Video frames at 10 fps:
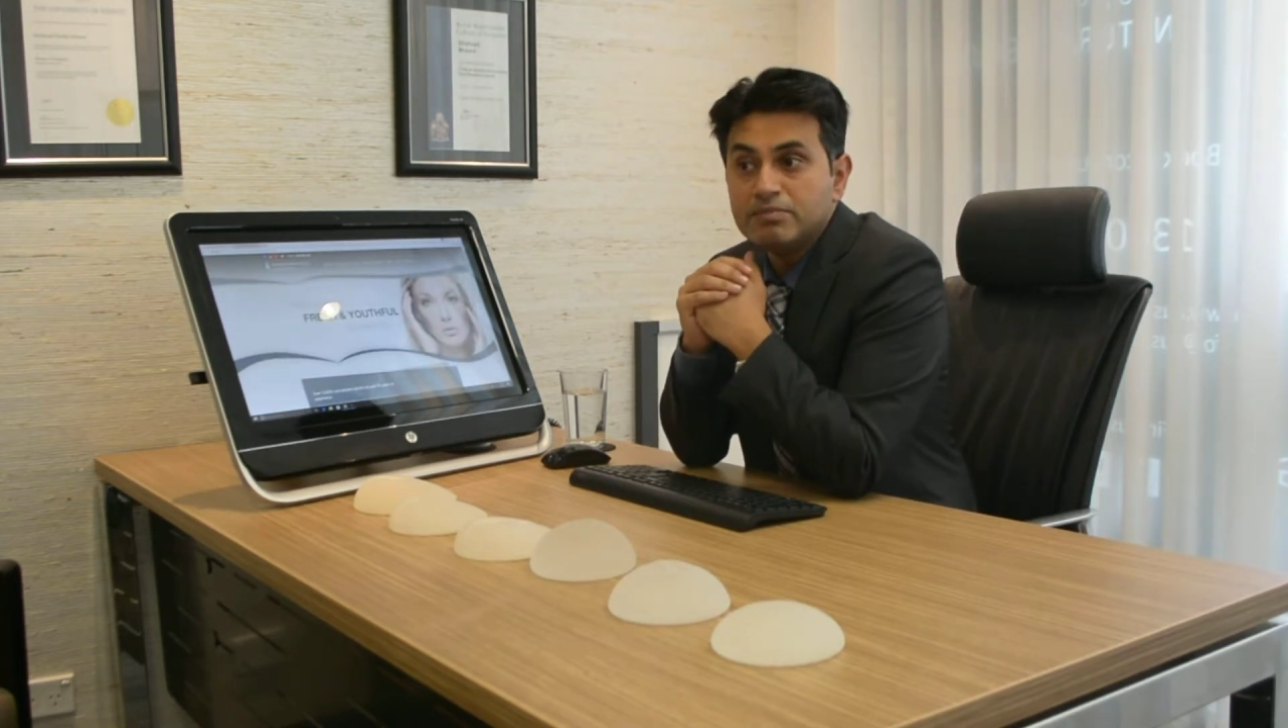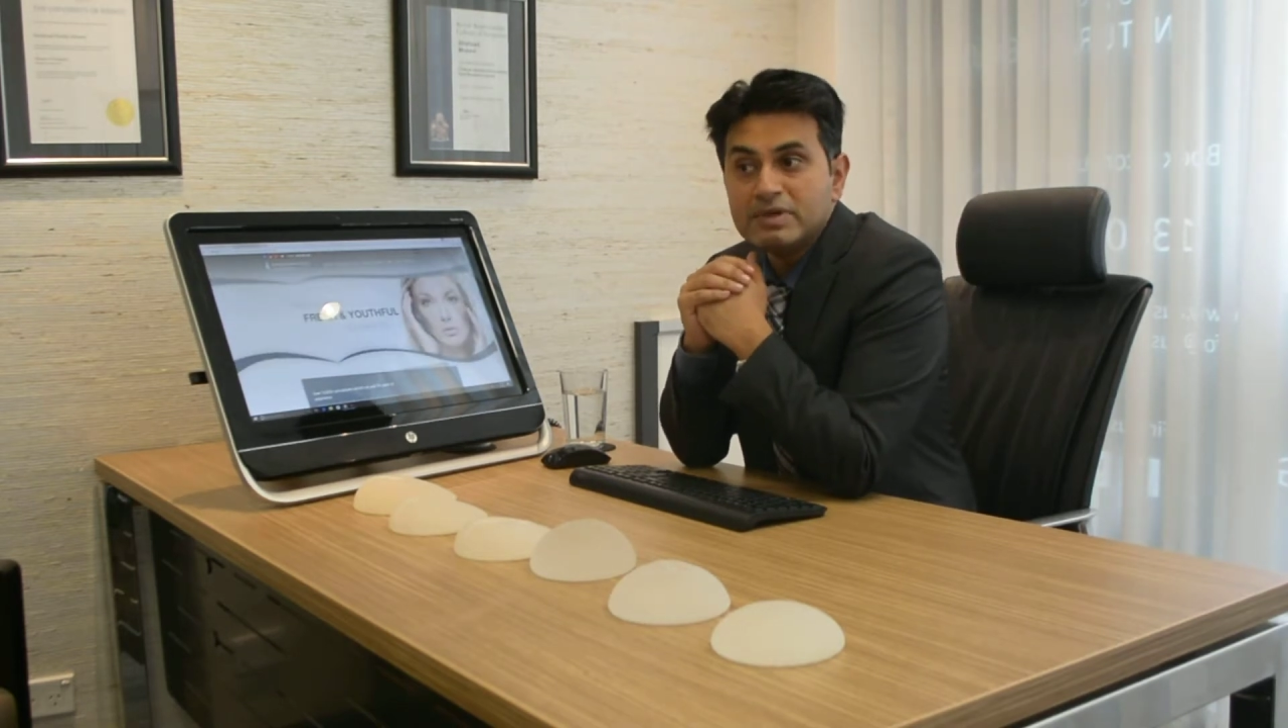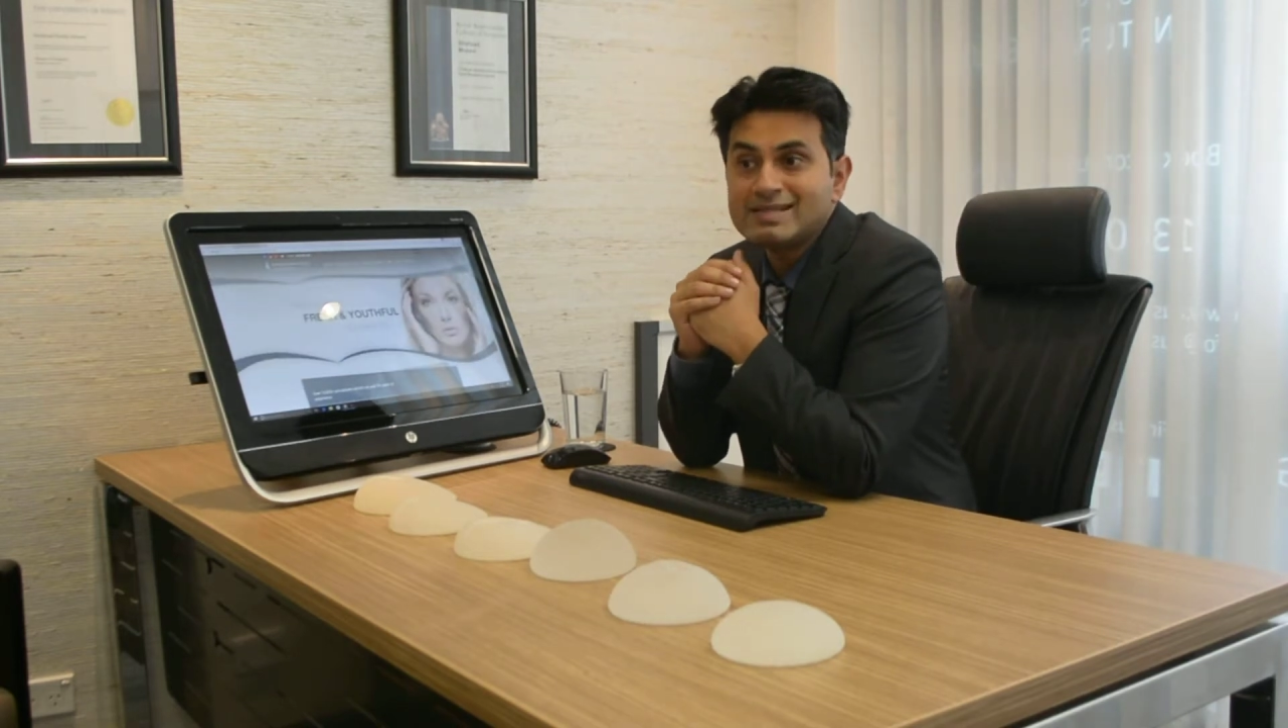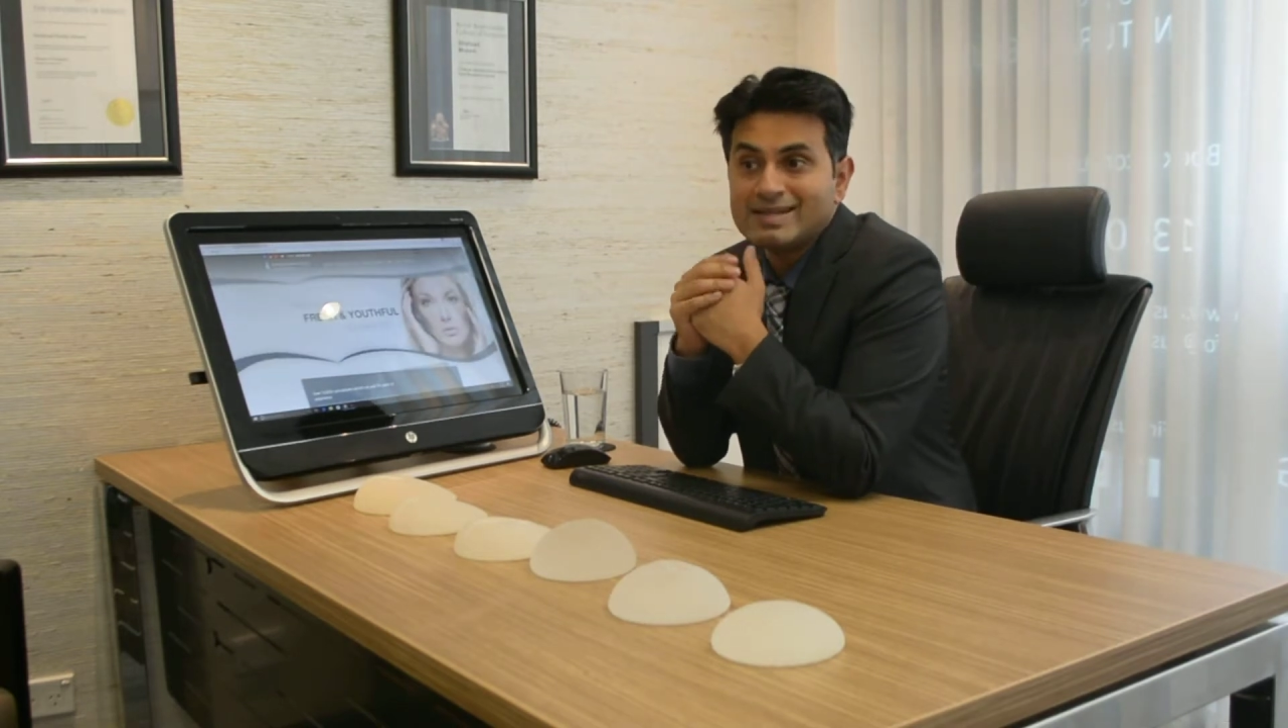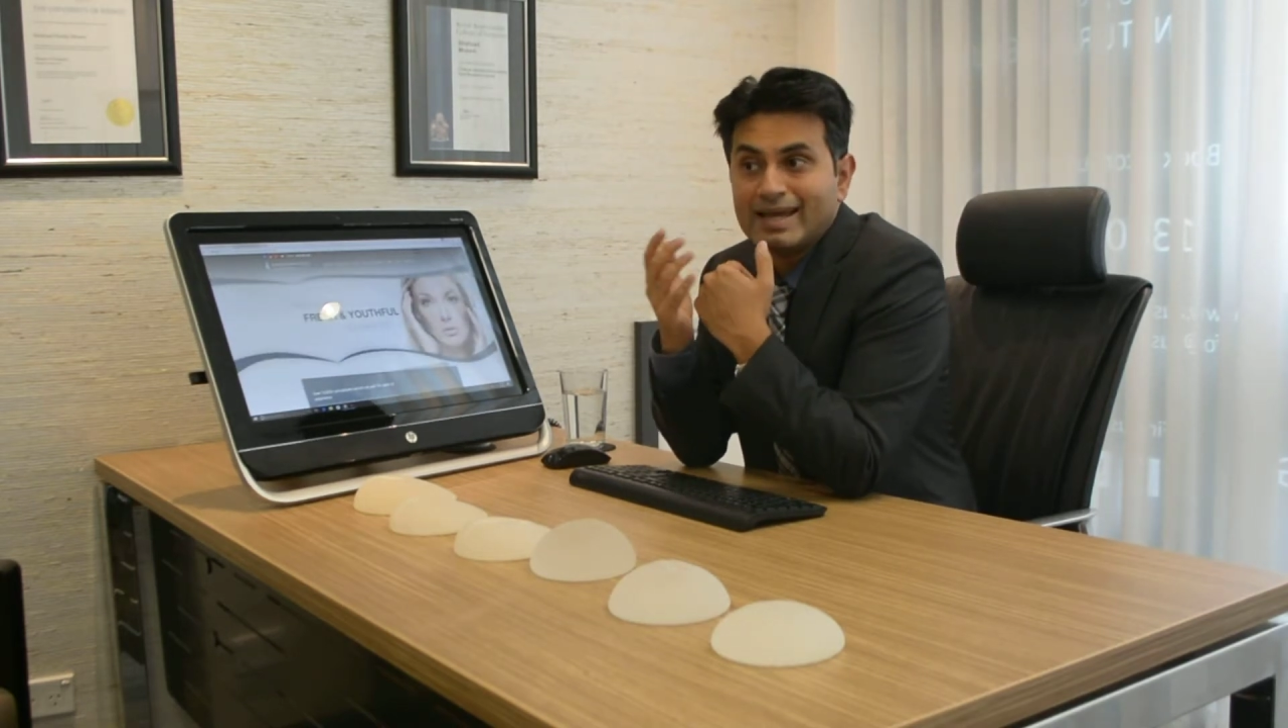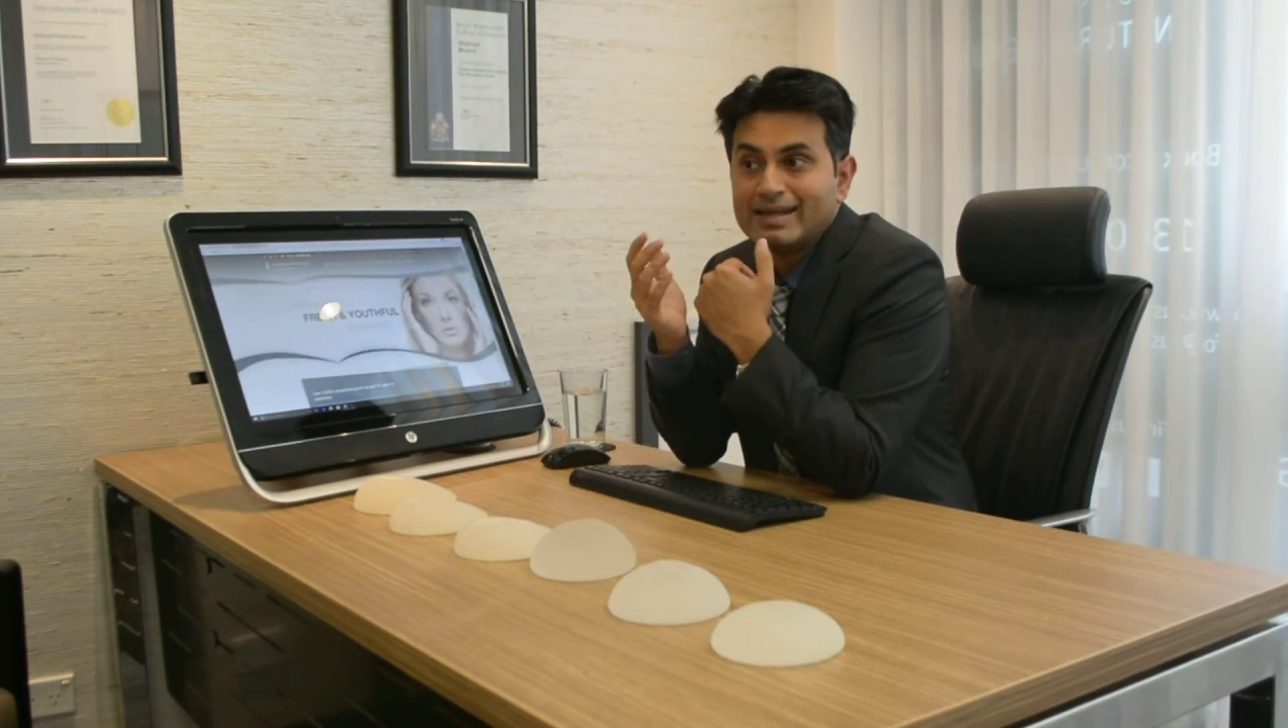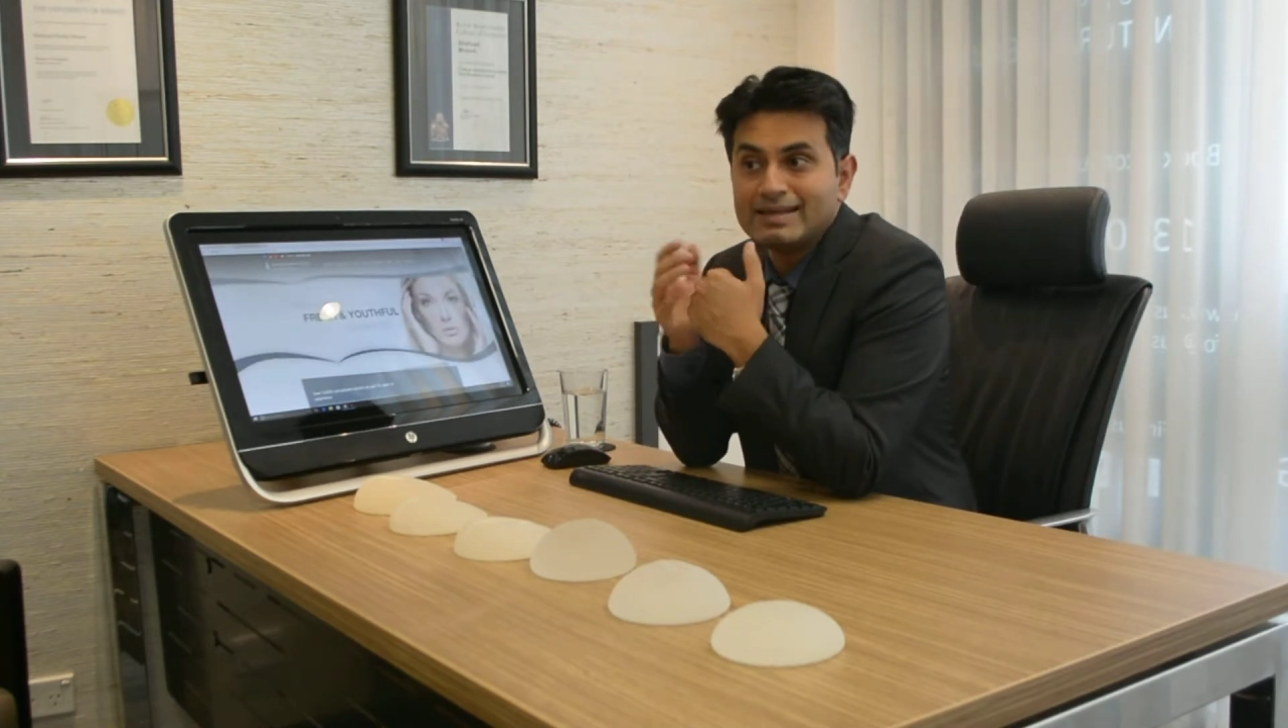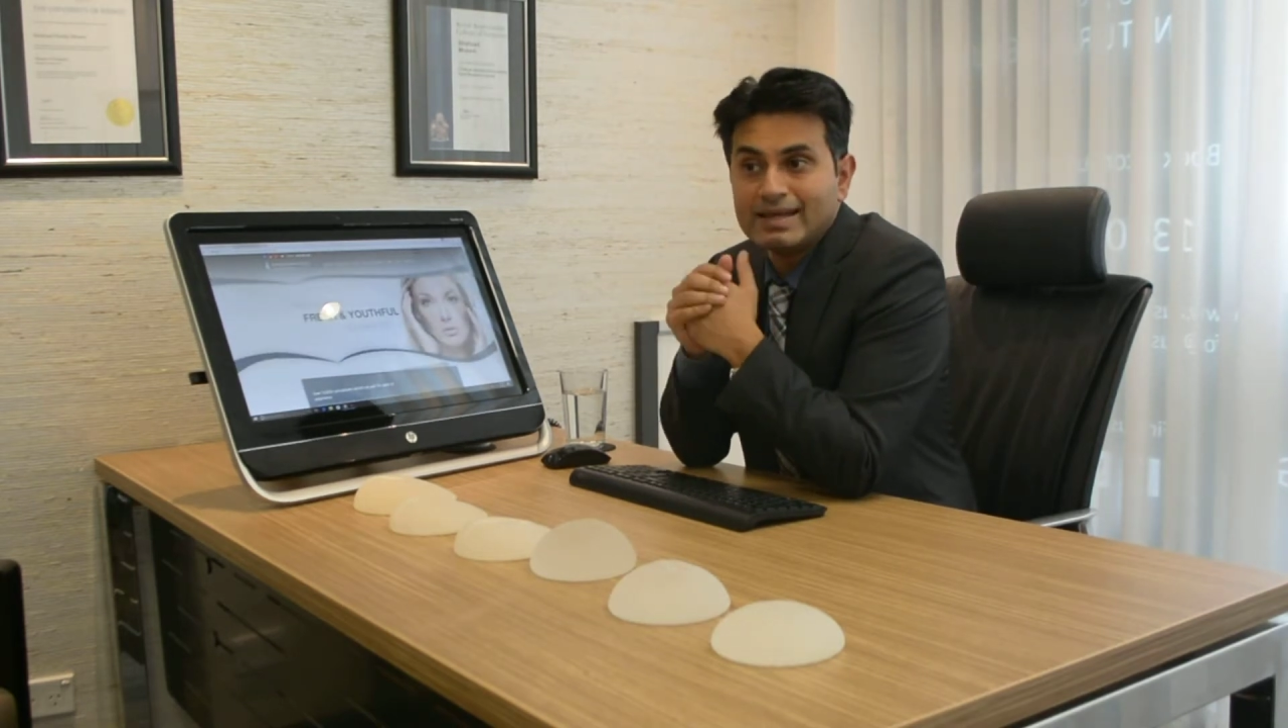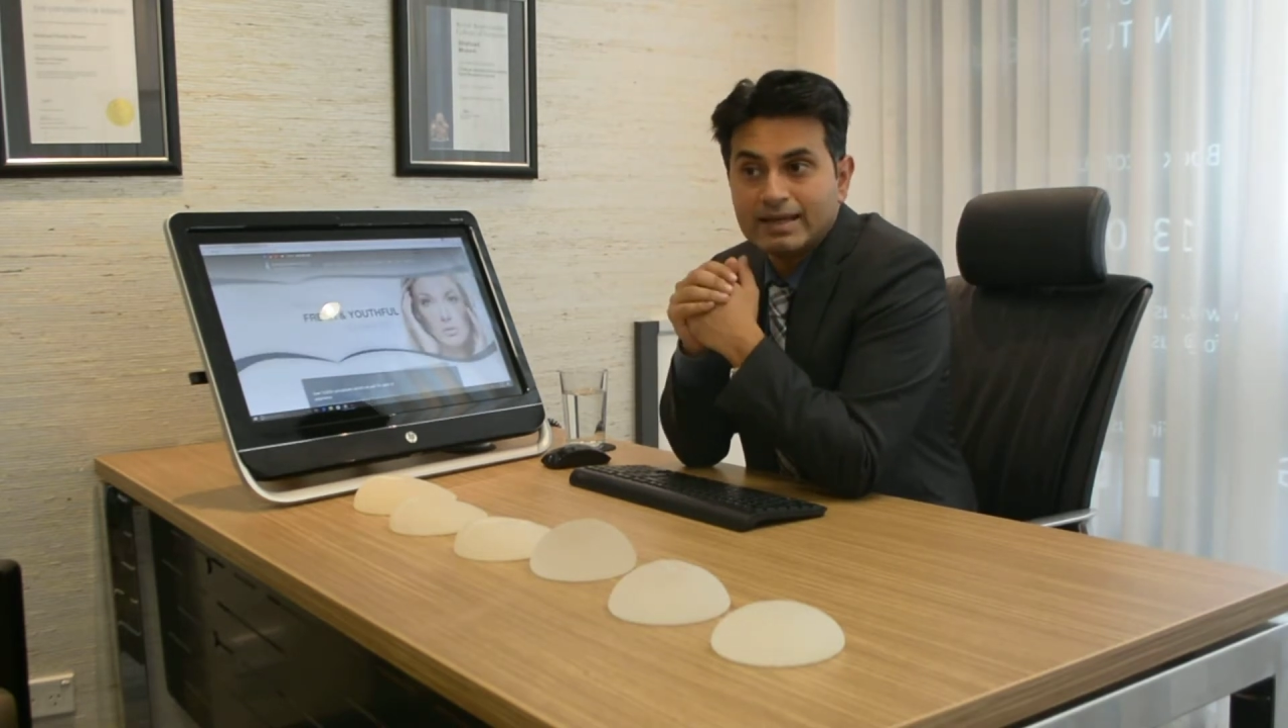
miss and